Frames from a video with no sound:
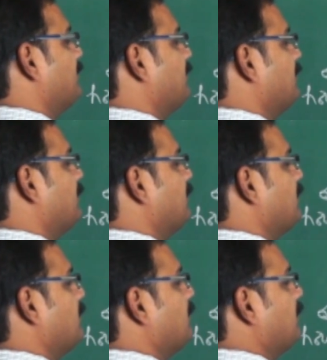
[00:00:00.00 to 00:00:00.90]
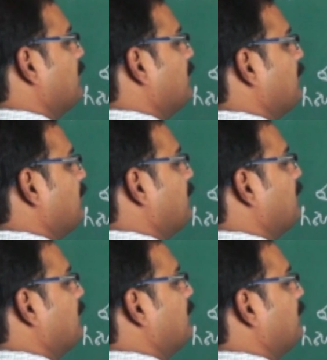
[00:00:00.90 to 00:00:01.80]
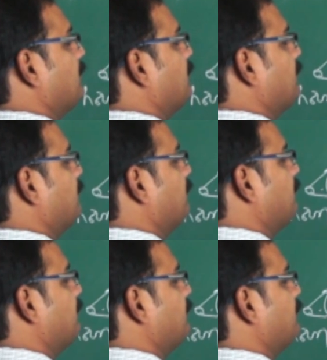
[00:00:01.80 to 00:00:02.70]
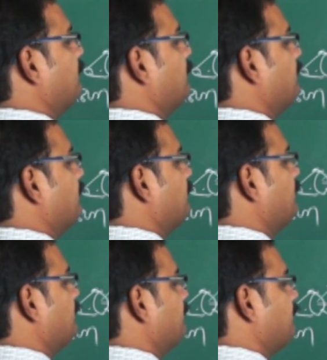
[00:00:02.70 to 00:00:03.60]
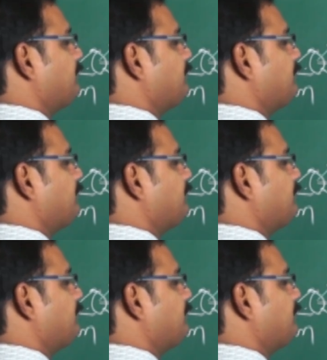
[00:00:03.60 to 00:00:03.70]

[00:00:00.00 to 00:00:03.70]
Nothing is said.